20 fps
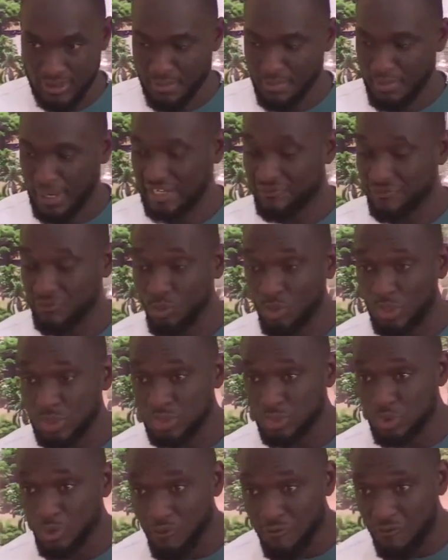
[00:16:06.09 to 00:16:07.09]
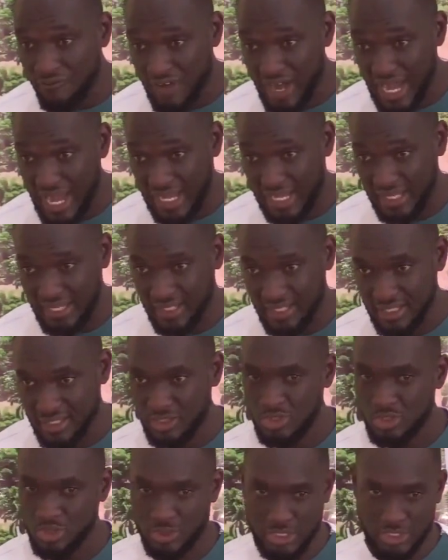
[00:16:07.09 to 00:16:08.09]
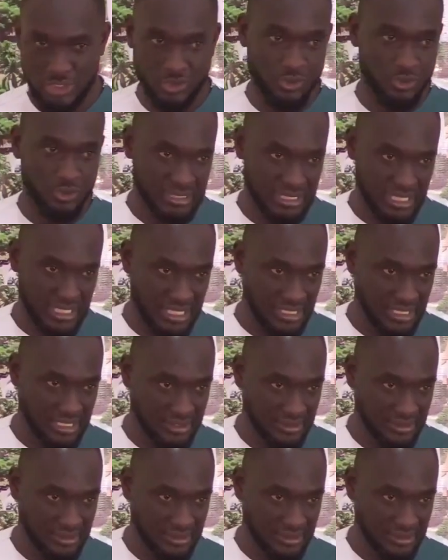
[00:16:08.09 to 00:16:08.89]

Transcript: But if you want to go far, you need to go together.